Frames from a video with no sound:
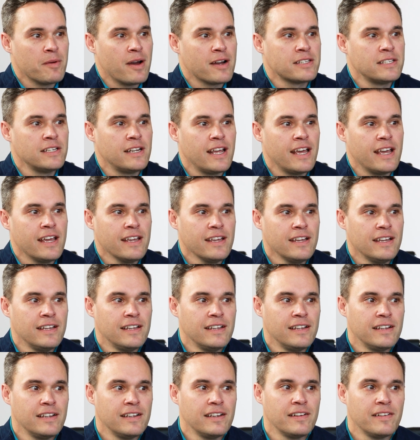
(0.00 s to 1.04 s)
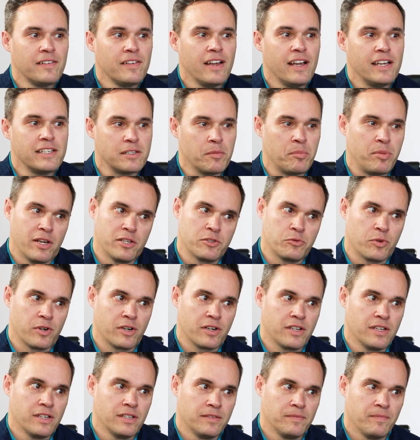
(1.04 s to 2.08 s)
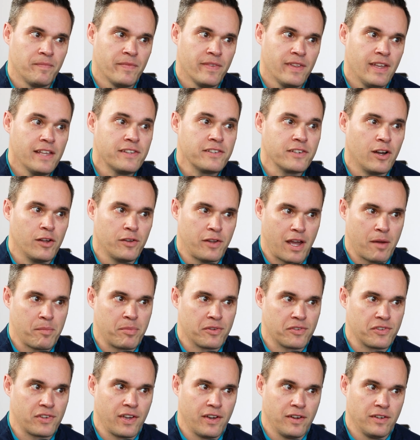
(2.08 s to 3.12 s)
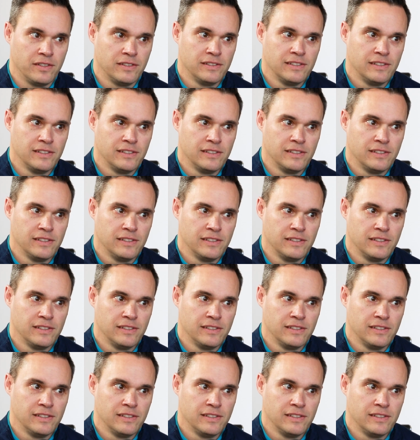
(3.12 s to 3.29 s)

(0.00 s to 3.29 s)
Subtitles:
about today? It's a buzzword. It's called hyperscale.